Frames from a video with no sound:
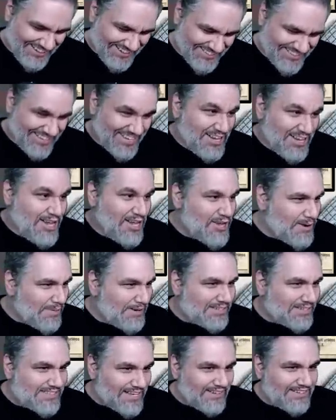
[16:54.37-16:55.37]
goes. You
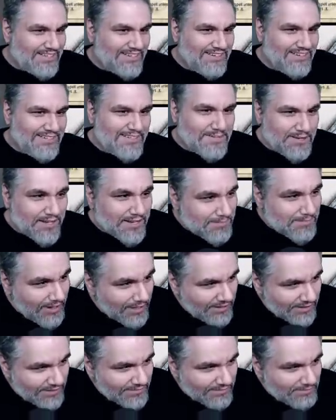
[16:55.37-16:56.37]
want me to tell you? You'd be like,
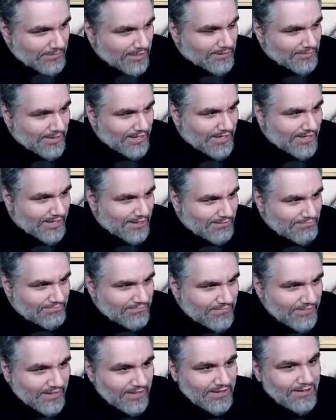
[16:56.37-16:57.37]
Michael. By the way,
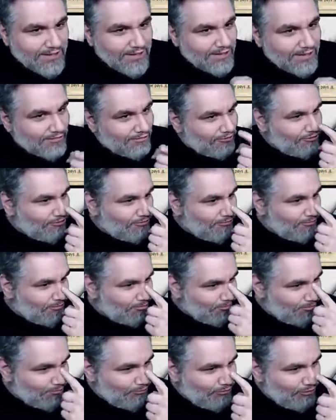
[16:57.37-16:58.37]
um. Oh, there's
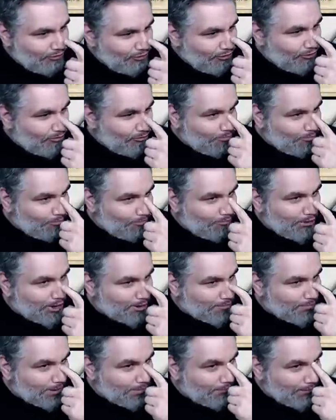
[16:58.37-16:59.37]
a sword for us.
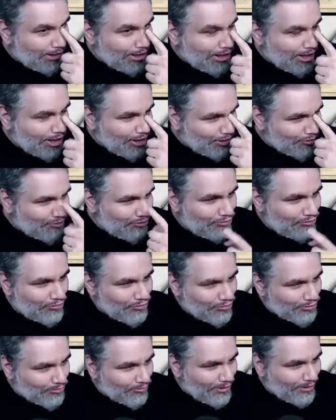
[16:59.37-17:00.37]
Michael, my, my hand is
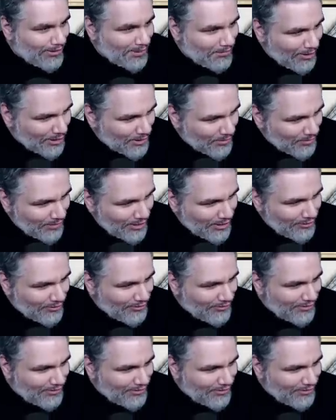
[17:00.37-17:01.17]
sweaty. By the way.